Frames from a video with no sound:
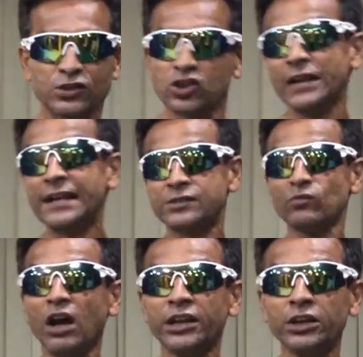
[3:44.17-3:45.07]
So that's
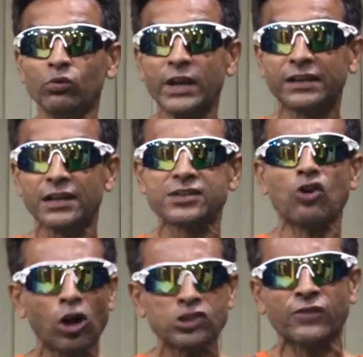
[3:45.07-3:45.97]
one uniqueness.
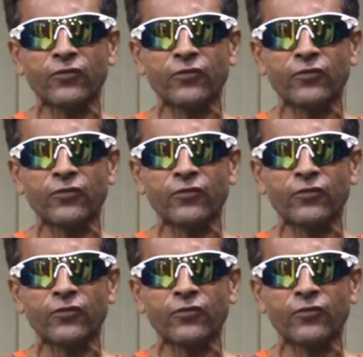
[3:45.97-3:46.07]
Also,